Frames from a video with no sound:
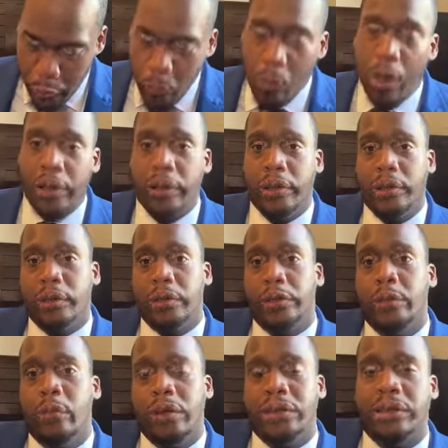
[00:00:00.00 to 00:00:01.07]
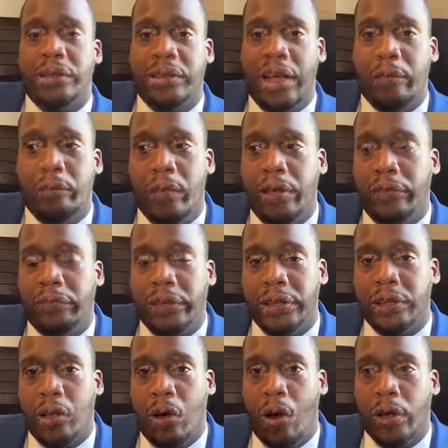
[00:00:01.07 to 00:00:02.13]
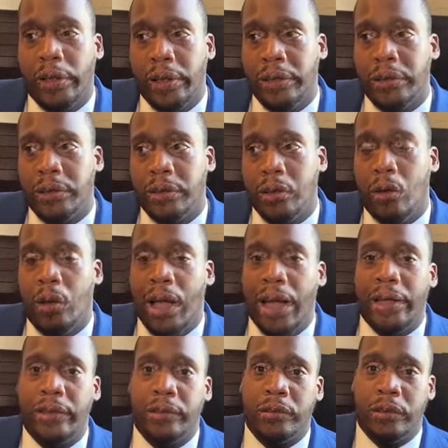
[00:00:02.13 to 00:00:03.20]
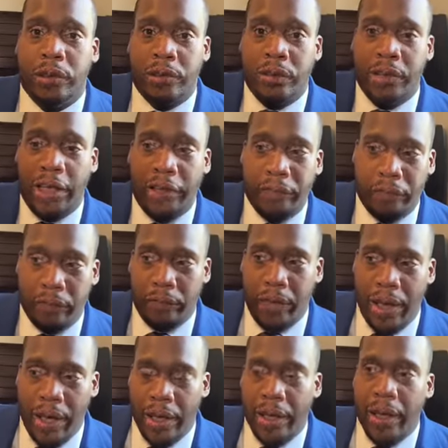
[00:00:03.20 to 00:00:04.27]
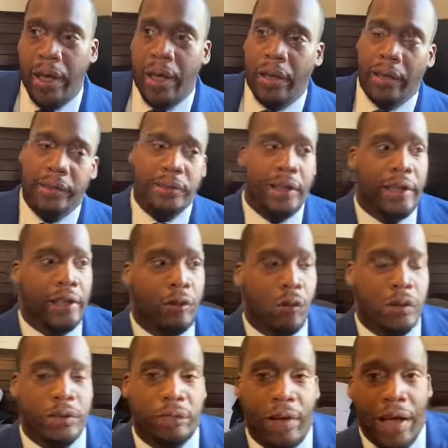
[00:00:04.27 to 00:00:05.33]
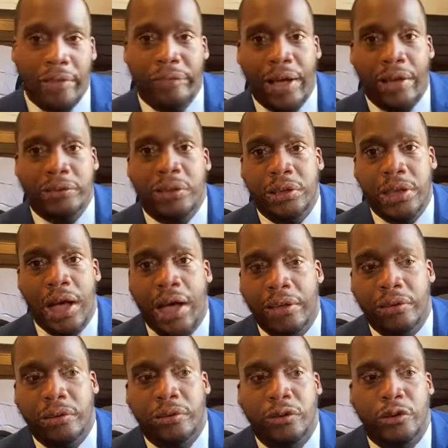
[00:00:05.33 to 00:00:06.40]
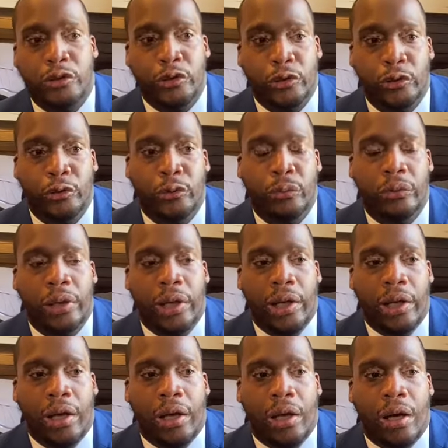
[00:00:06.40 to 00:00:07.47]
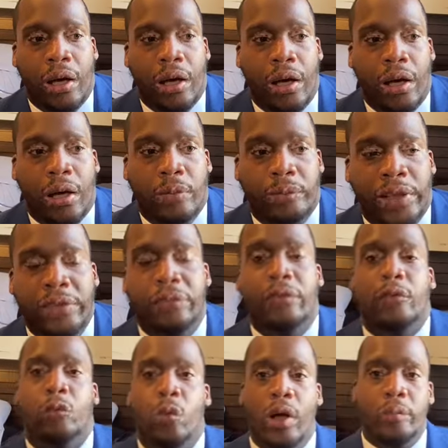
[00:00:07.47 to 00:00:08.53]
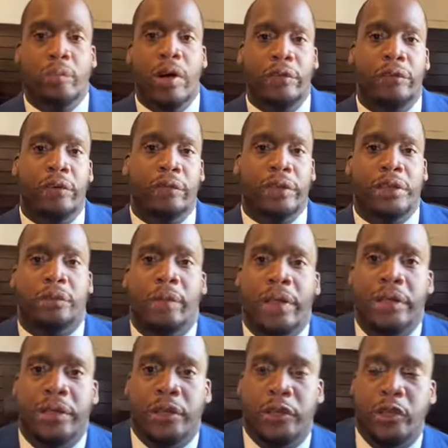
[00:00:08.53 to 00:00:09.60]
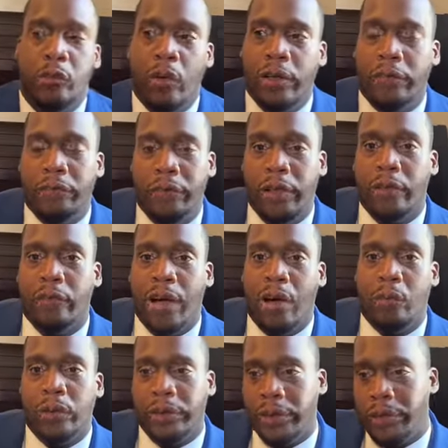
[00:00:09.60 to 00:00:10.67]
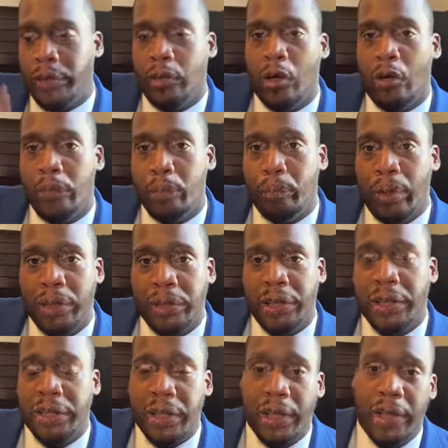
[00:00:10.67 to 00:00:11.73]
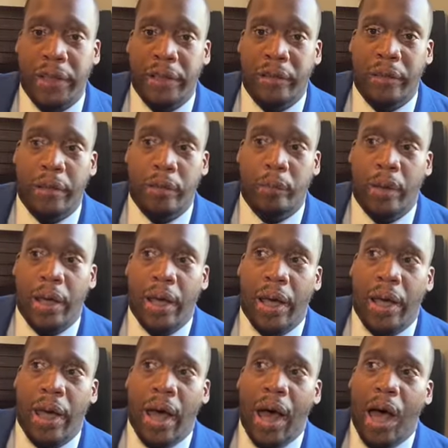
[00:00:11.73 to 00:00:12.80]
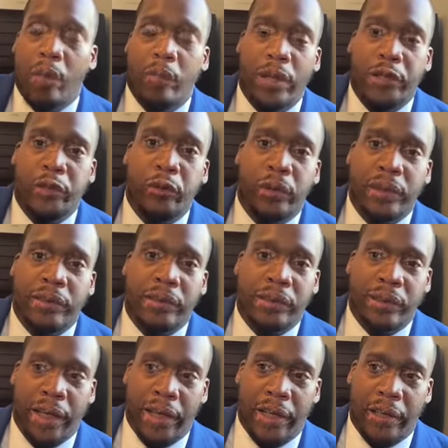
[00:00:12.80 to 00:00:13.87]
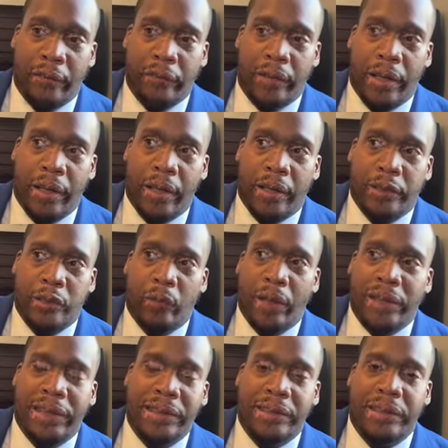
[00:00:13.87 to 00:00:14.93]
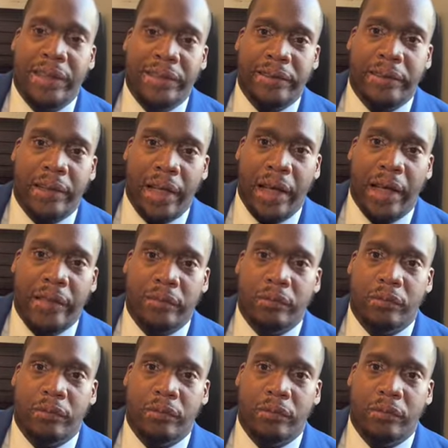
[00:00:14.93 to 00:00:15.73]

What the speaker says: wanna set monthly targets. So, like to save for that, let's say it costs $5,000 to live 1 month of expenses. You want to figure out within your current budget and your income how much you can save to at least get to that